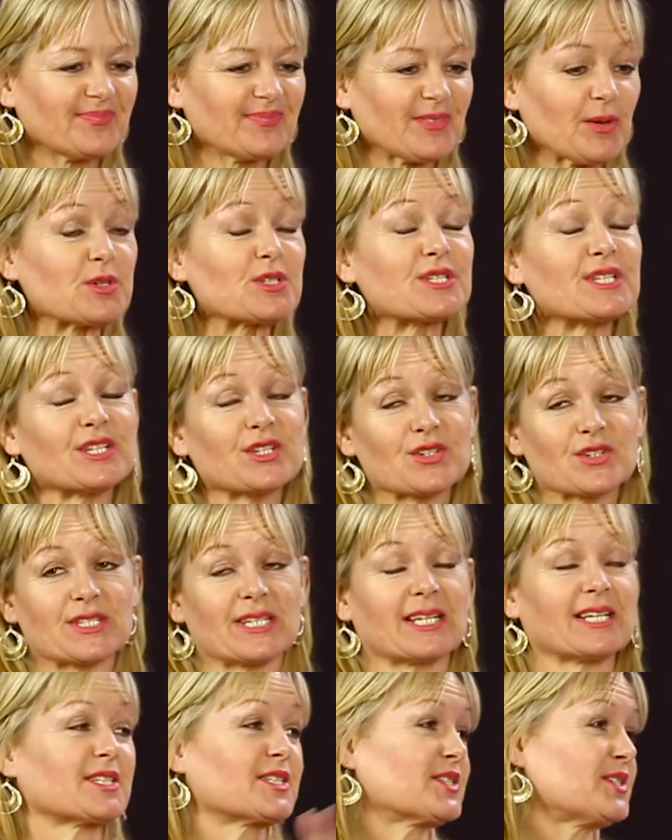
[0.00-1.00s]
which is
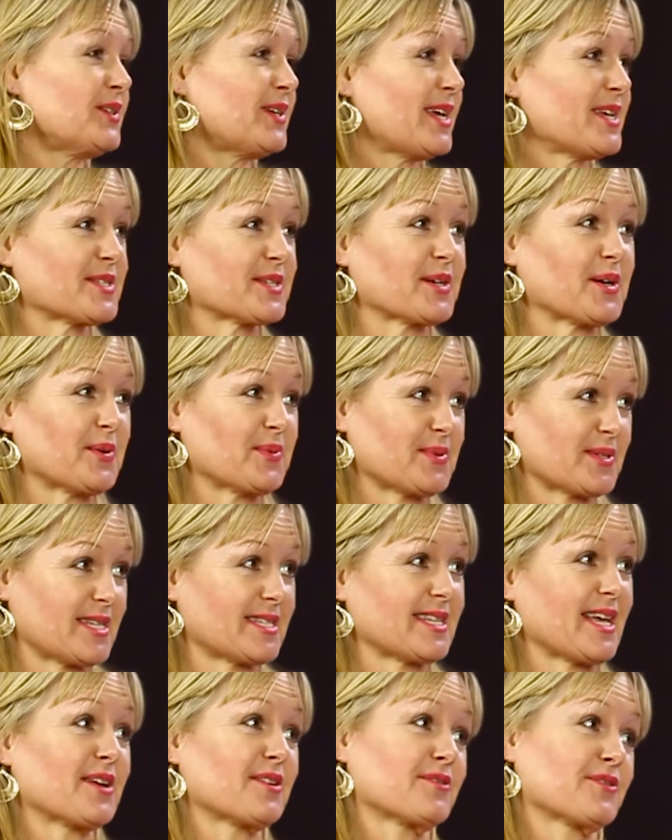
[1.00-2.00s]
interesting because 2 days ago was
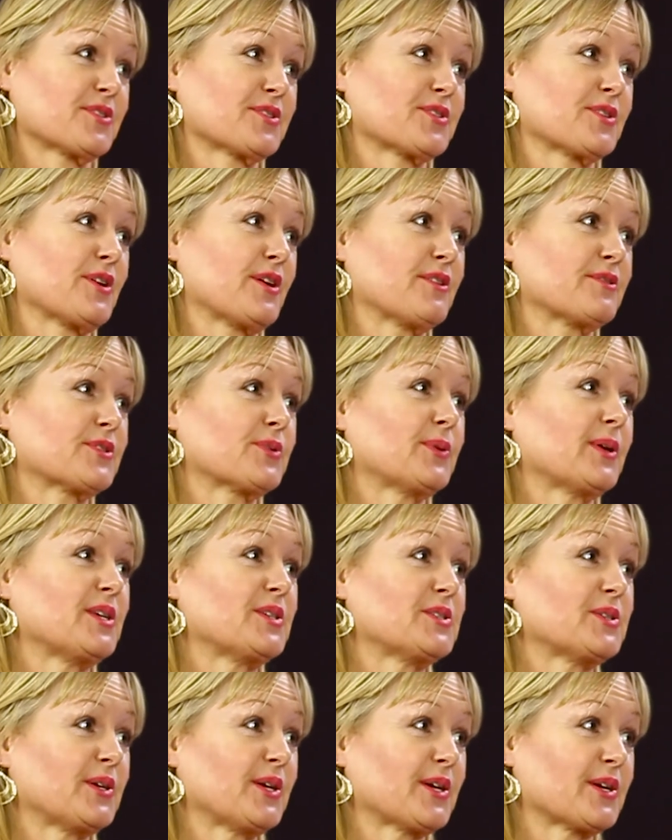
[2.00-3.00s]
his anniversary of
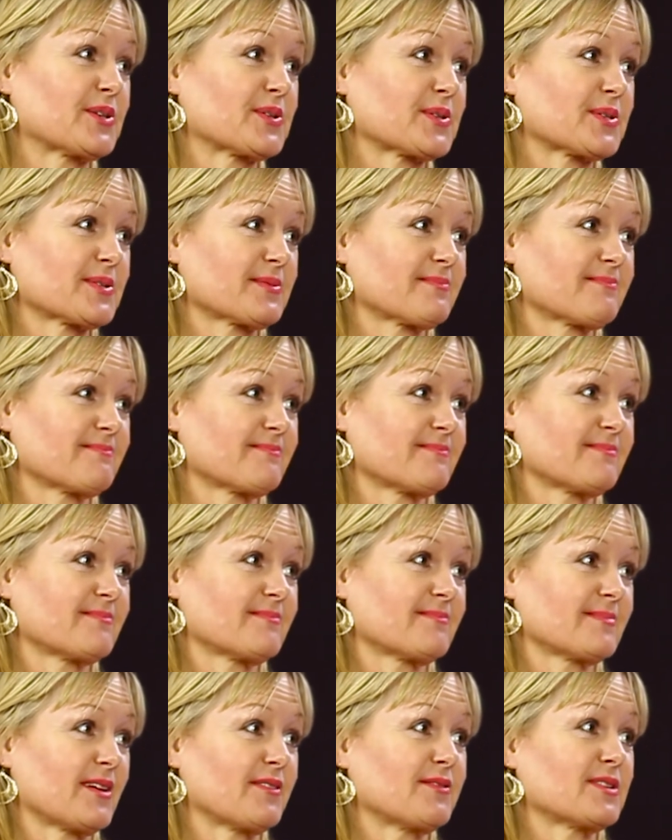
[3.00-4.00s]
22 years
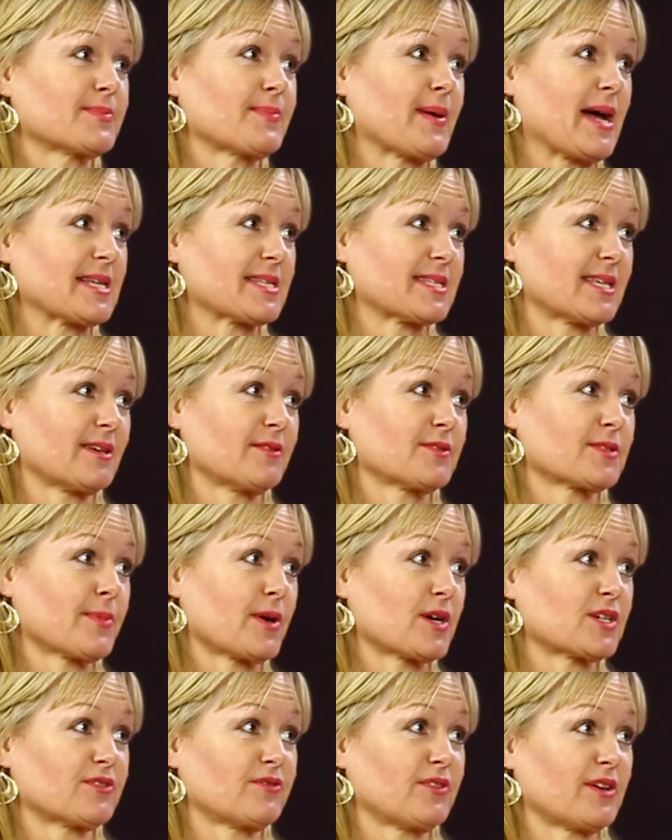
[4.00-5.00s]
of his passing. It was
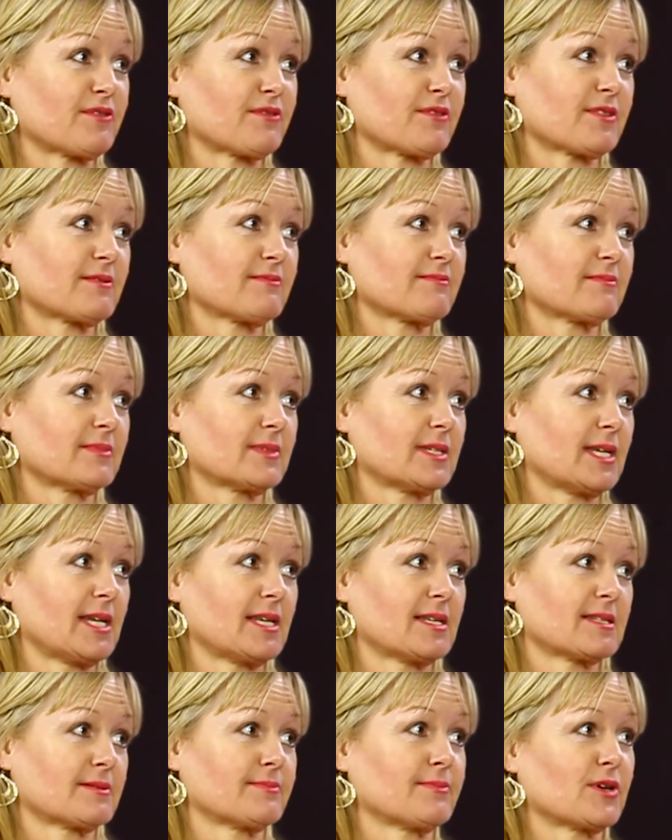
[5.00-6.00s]
March 5th.
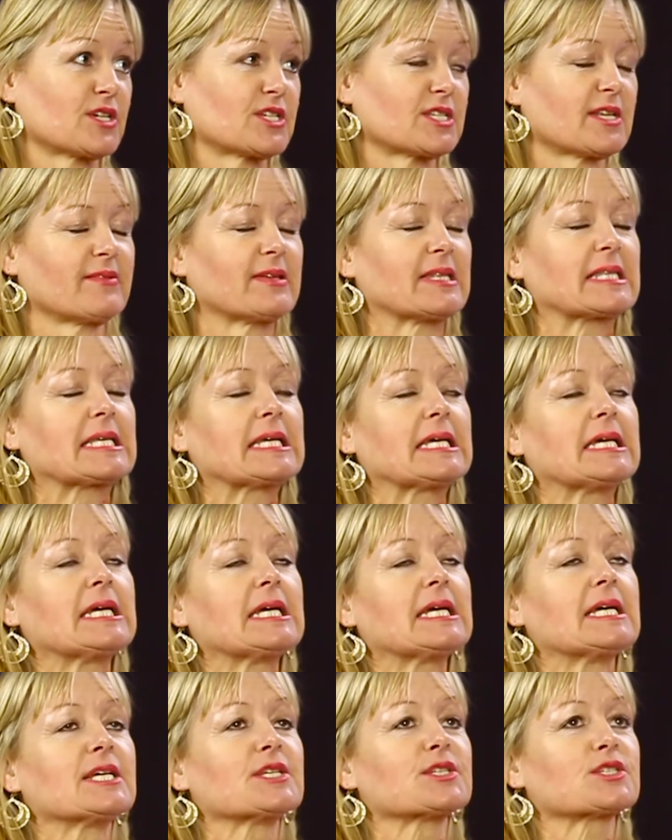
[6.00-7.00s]
Today's March 7th.
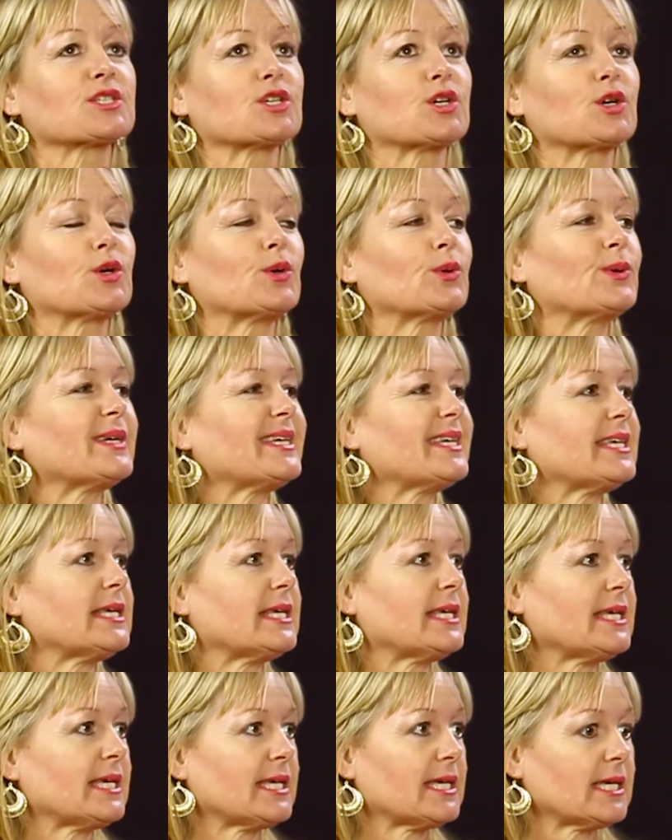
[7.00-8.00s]
So
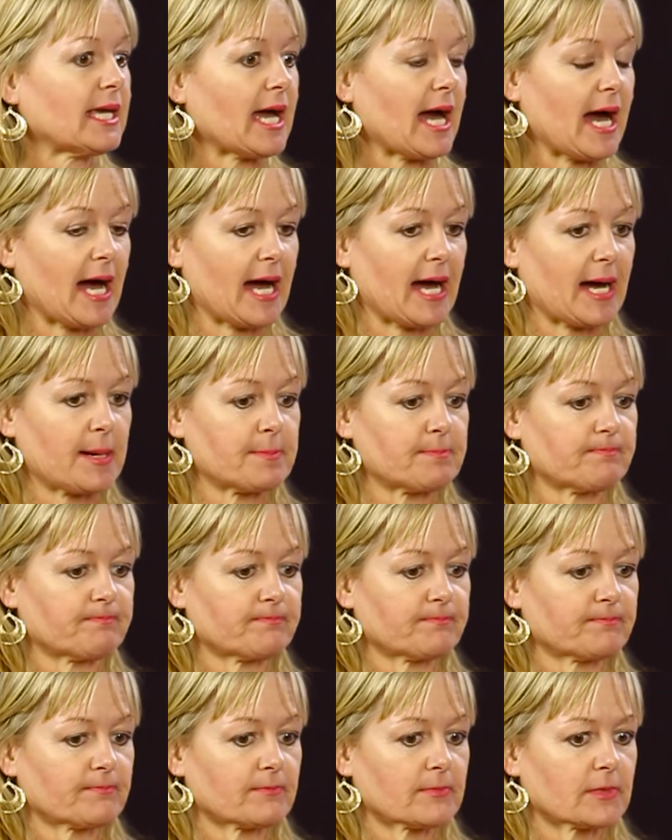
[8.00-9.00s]

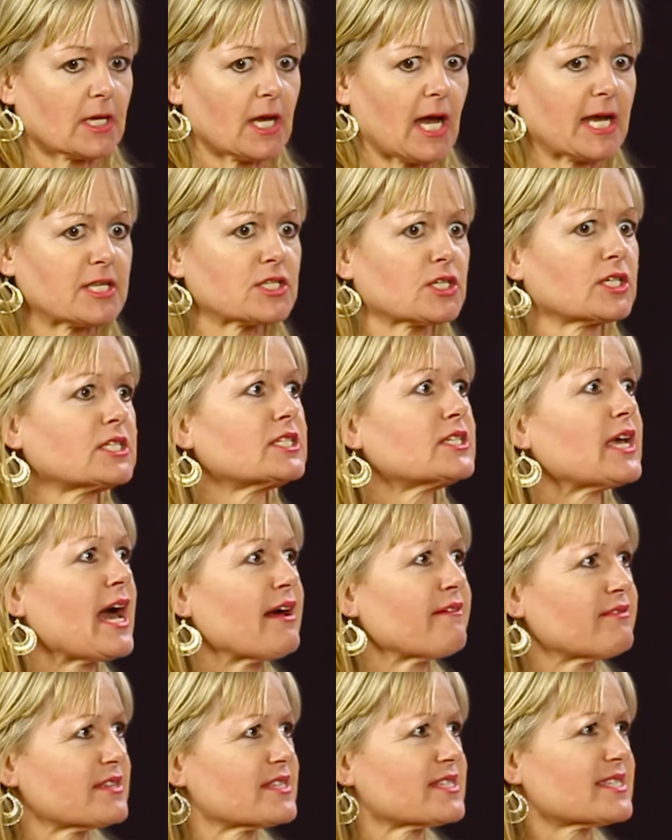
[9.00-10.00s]
I started to
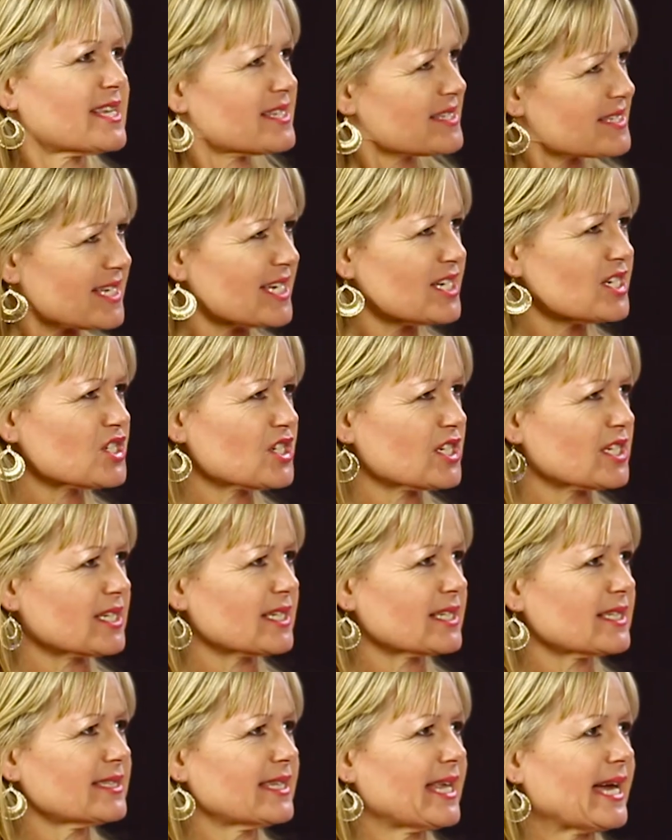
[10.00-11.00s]
have this
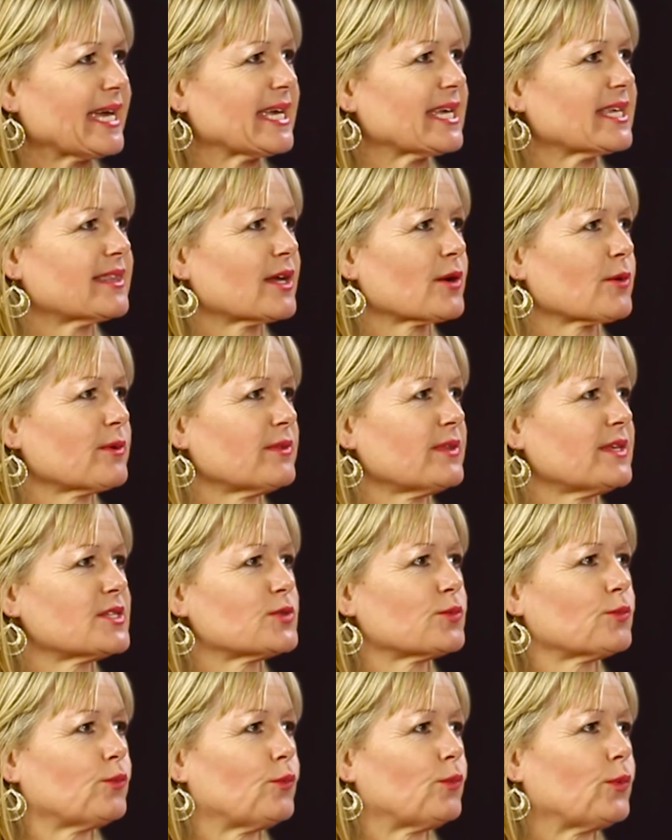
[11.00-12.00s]
sensation, like there were
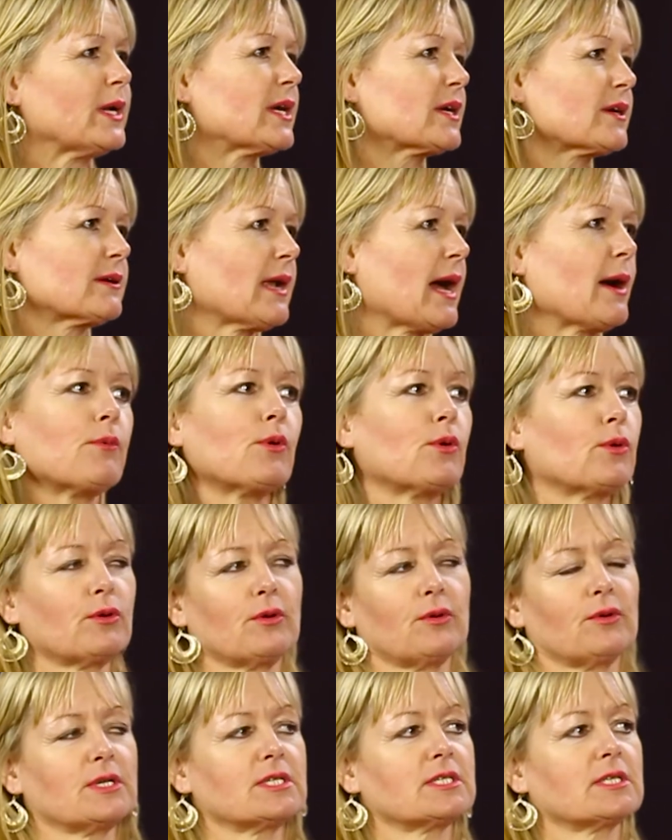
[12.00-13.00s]
these weird, I won't
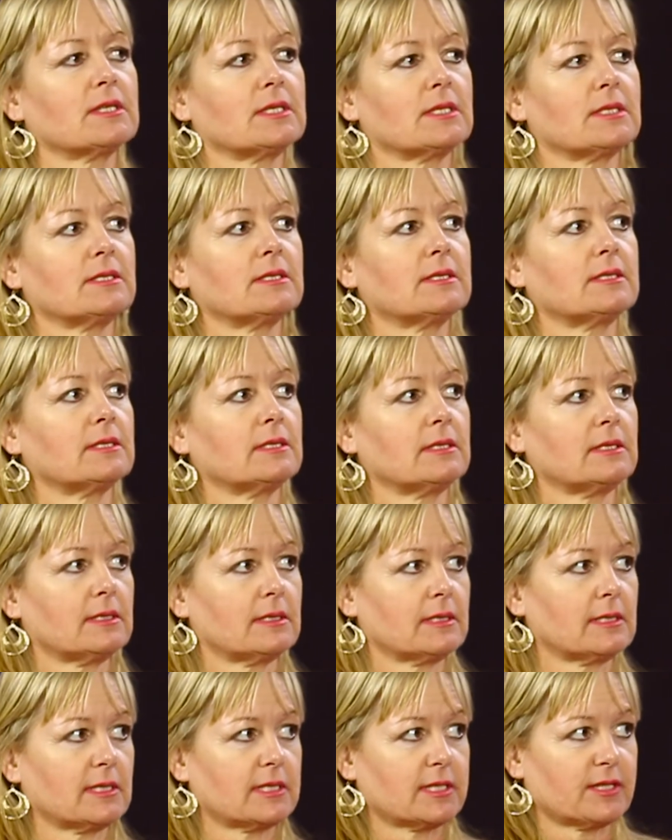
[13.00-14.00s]
go into
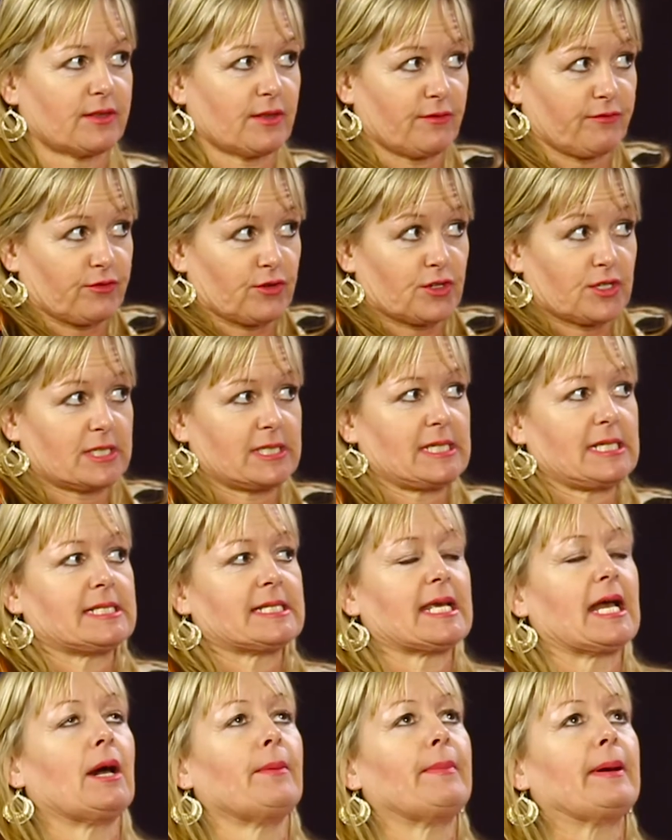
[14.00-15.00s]
the first
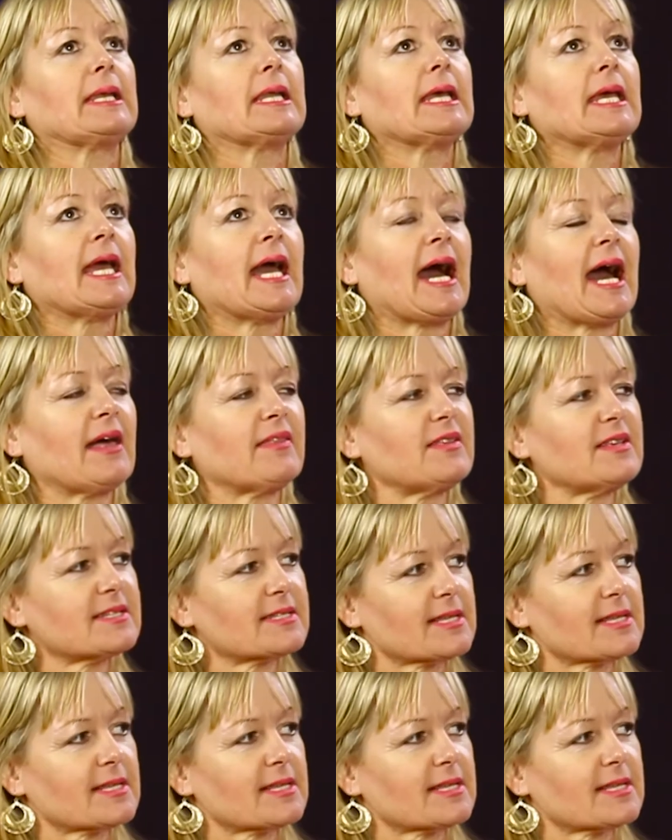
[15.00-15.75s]
detail, but had these